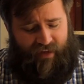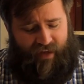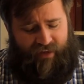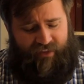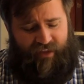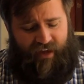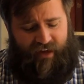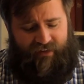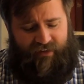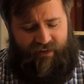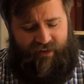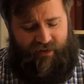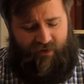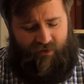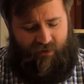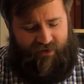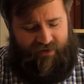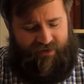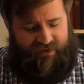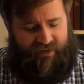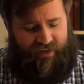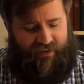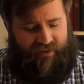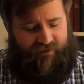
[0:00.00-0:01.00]
And the idea
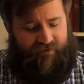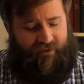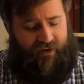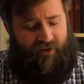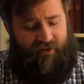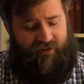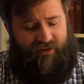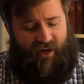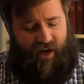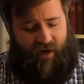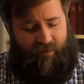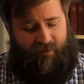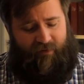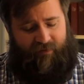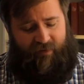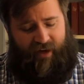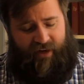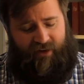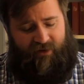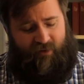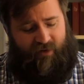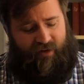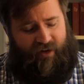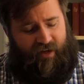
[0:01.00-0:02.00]
was at the very top of
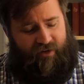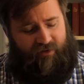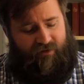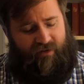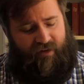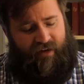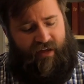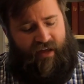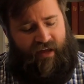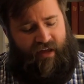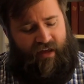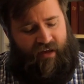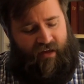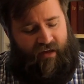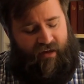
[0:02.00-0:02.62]
page 100,